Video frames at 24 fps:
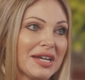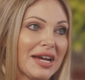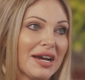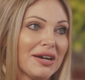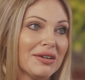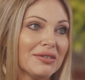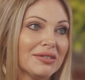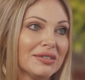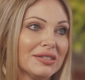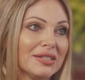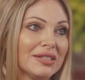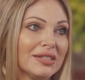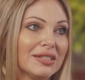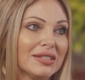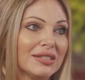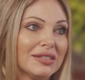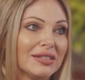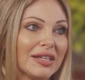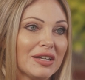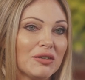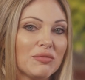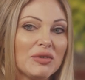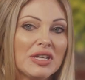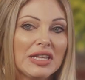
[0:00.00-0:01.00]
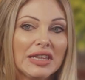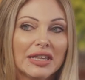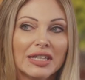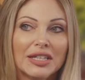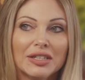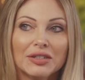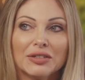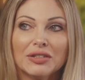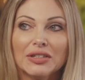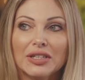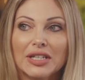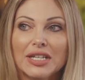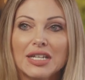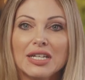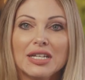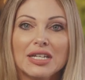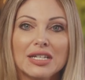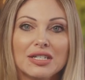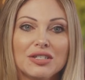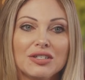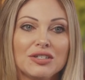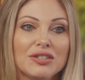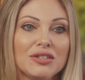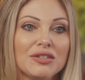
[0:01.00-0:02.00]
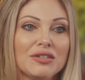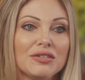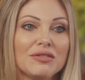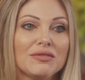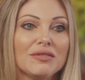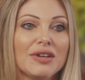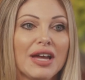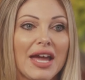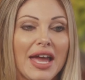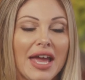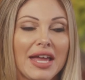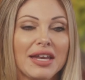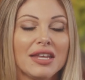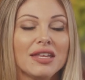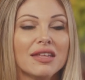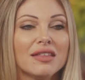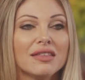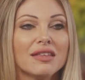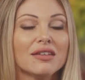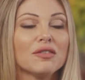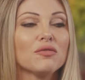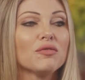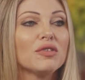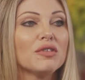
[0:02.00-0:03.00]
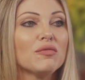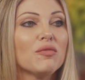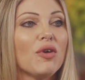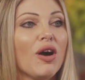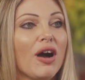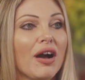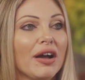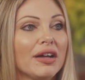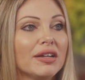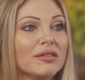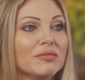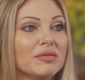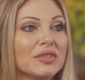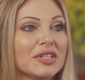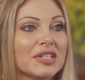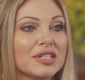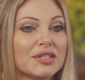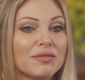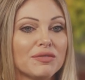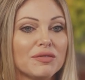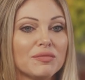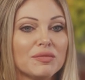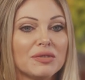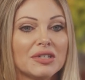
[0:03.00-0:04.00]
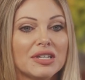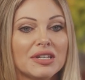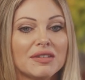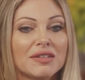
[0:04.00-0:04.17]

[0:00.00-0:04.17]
now. For sure. Like we literally can do anything we want because we've been